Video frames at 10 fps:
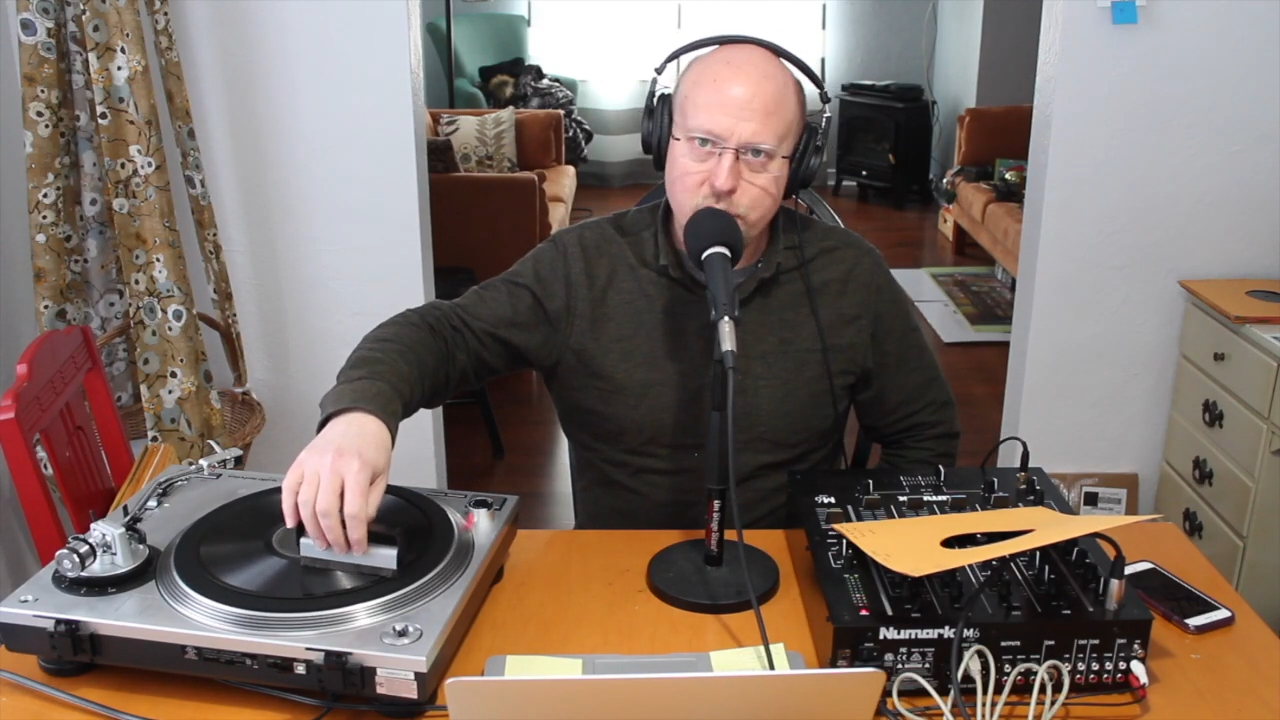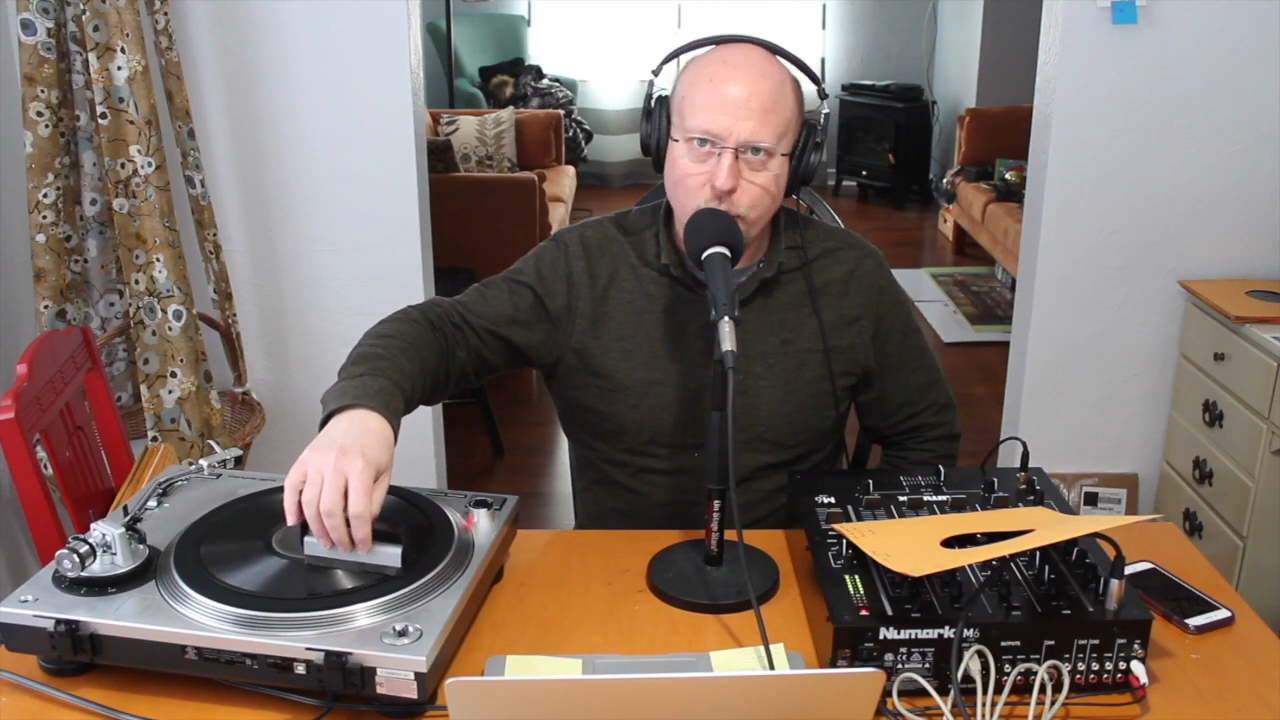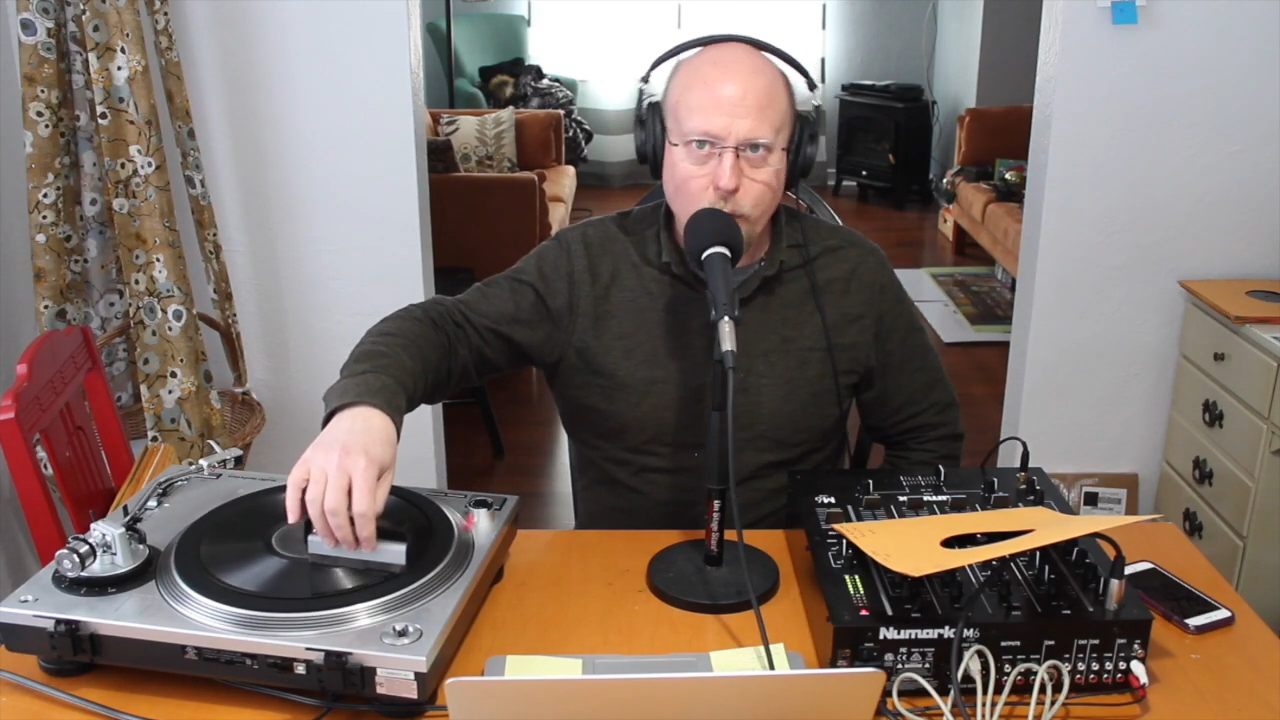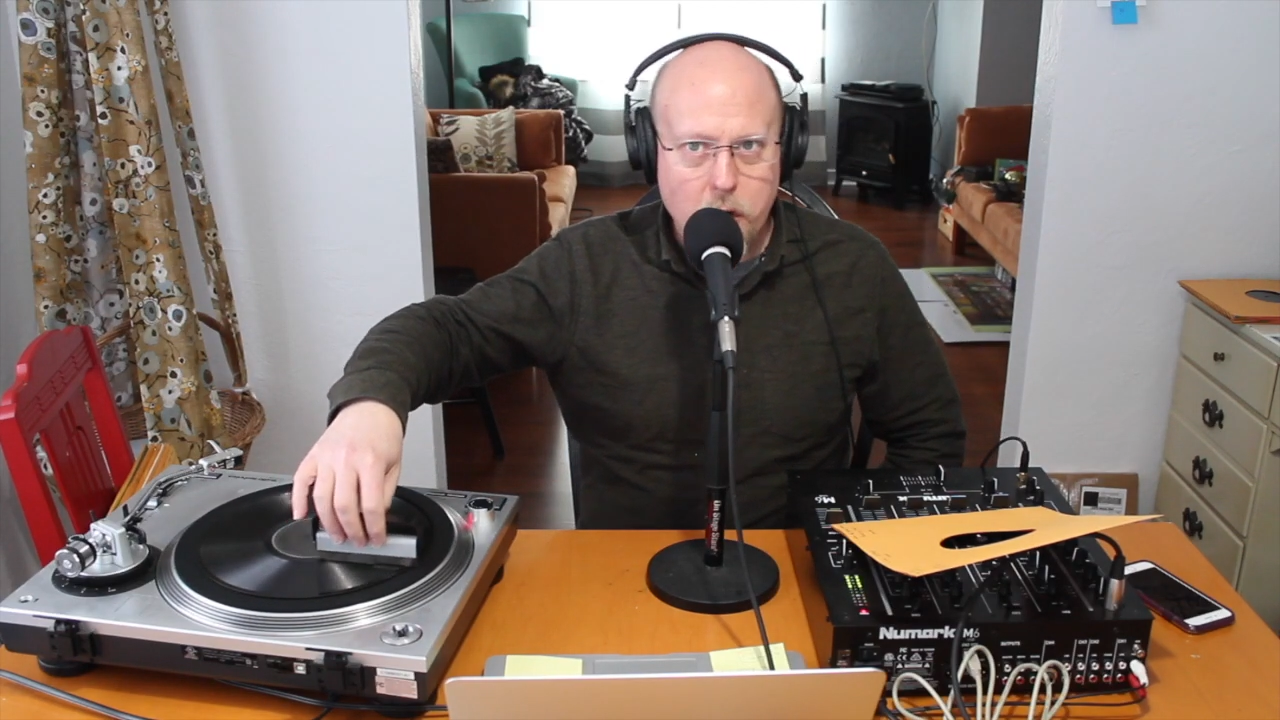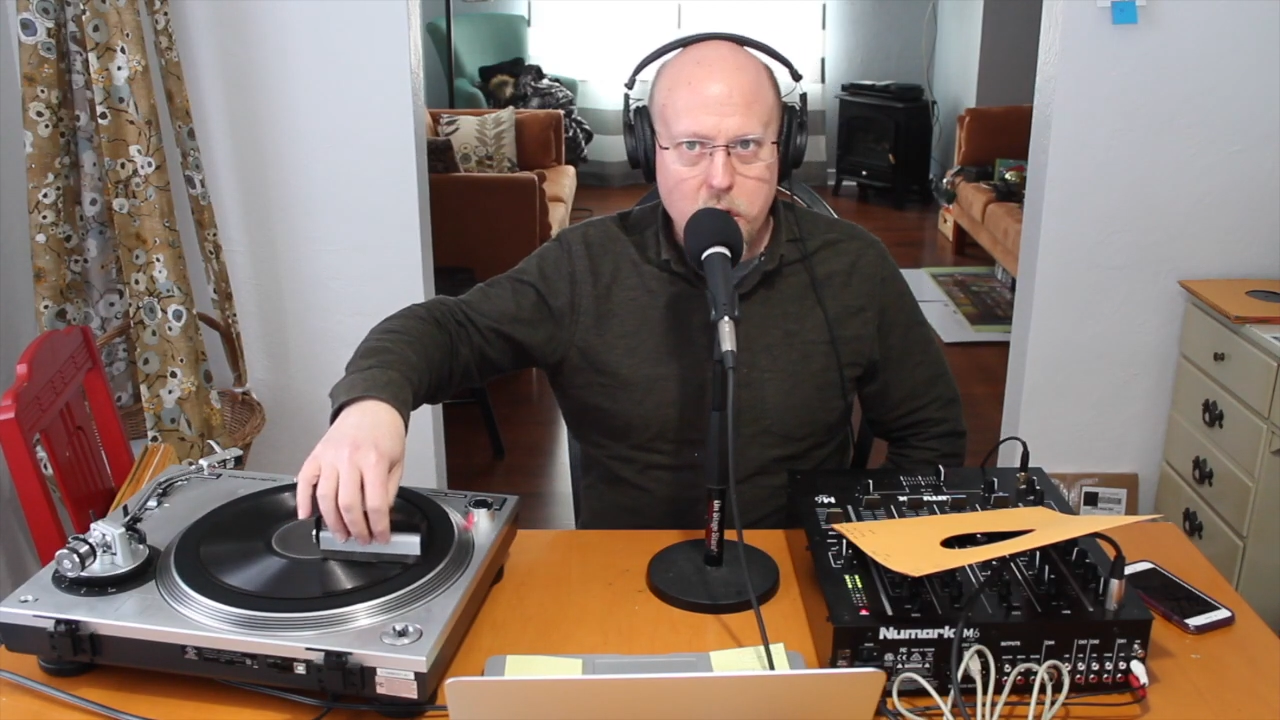
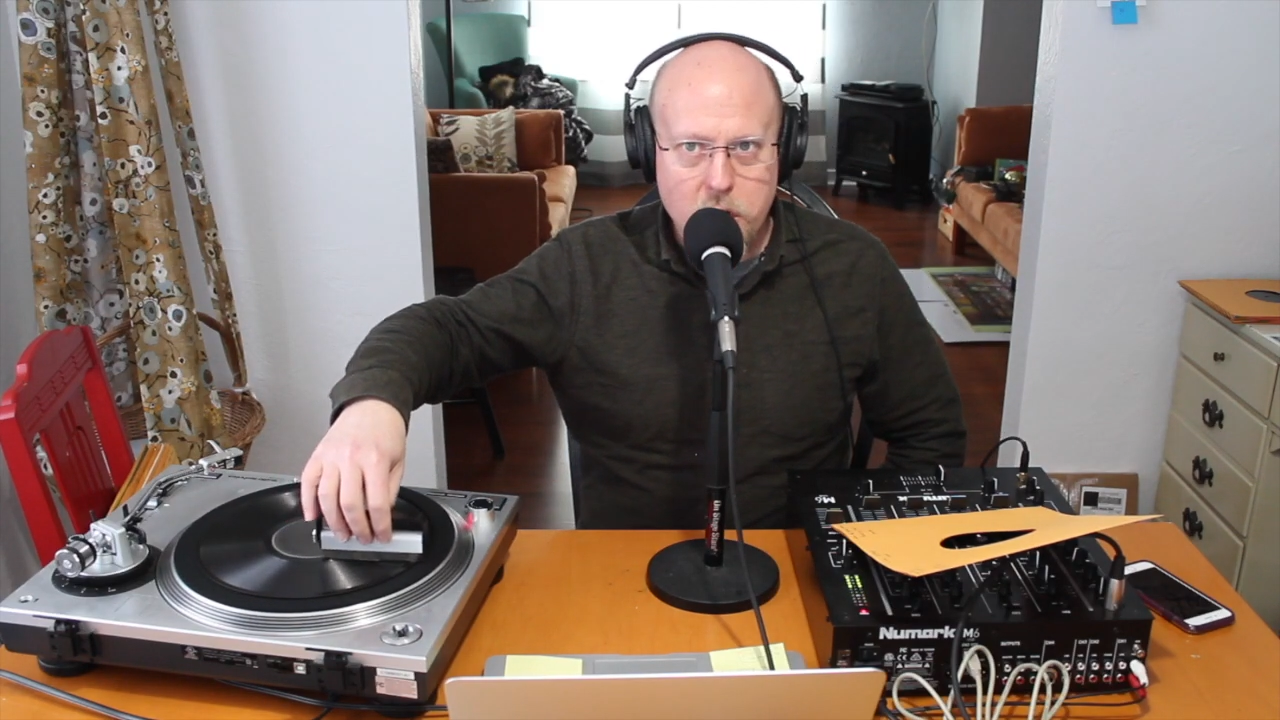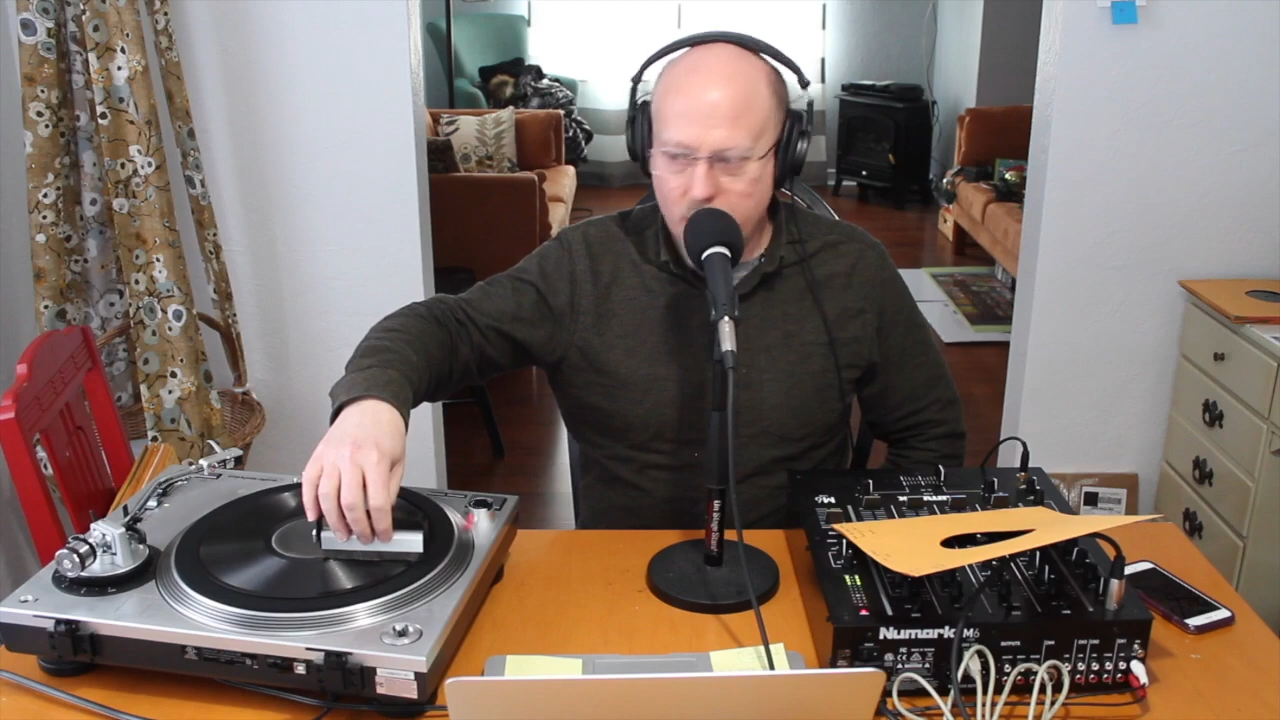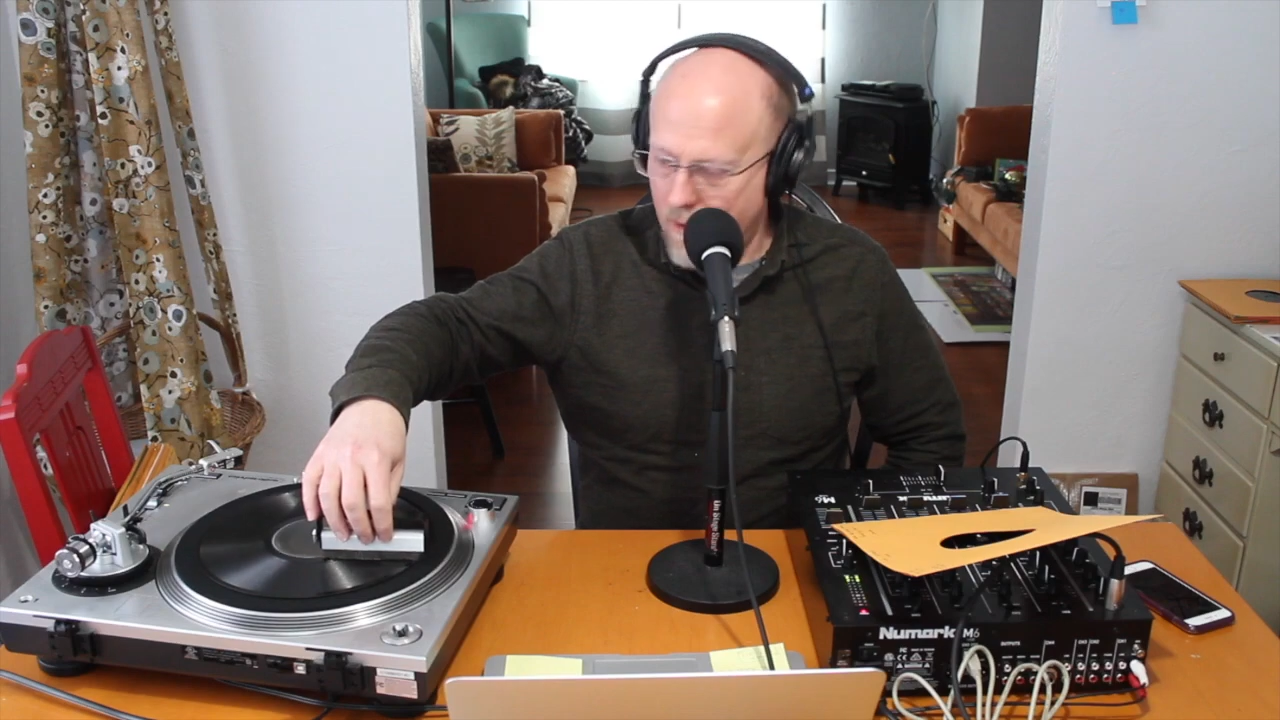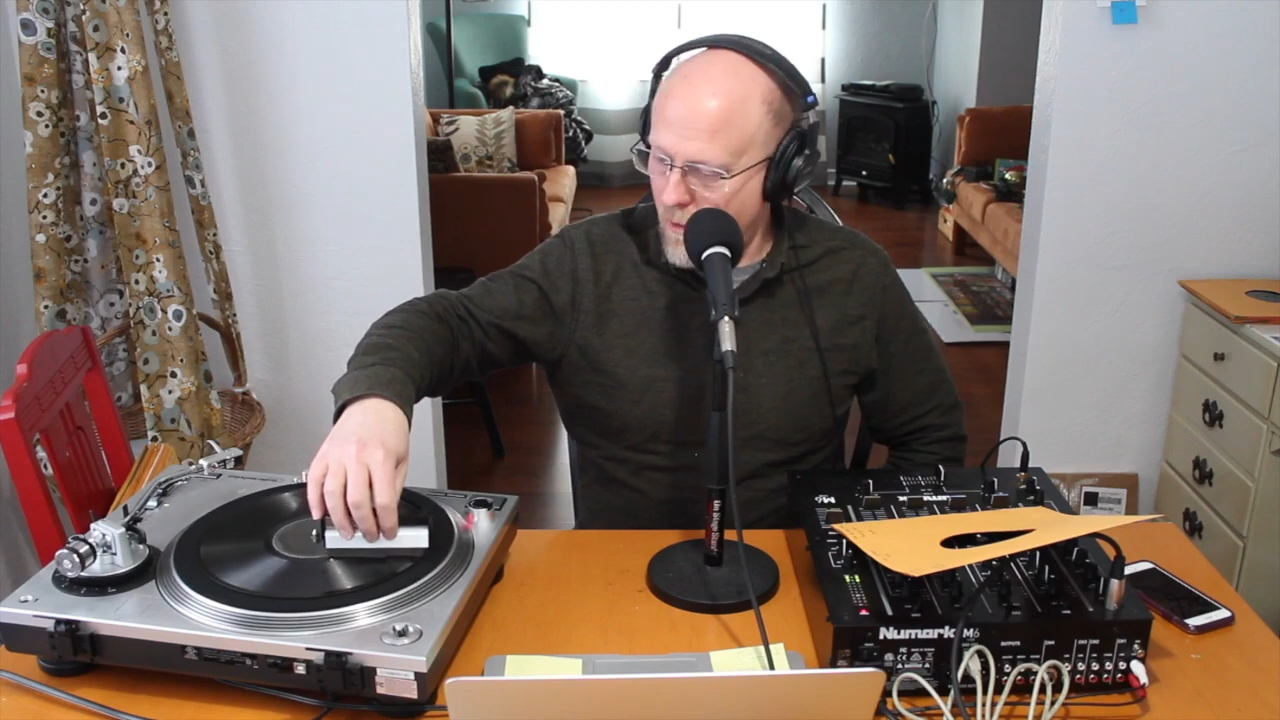Duer